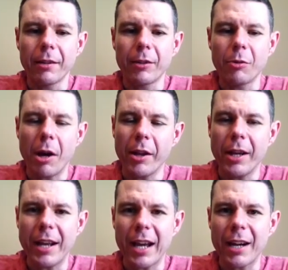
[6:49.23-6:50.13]
do all
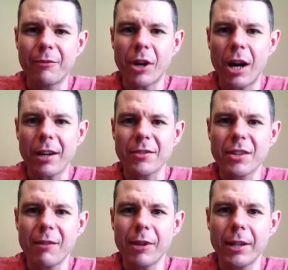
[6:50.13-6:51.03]
that negative talk and
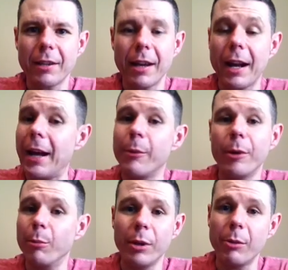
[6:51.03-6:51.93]
stuff like that, I
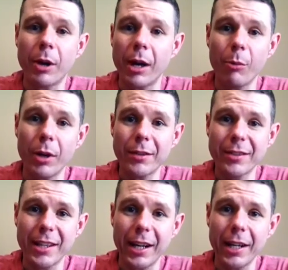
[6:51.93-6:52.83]
wouldn't be where I was
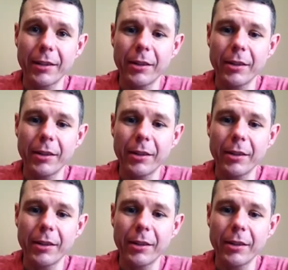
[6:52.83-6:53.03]
today.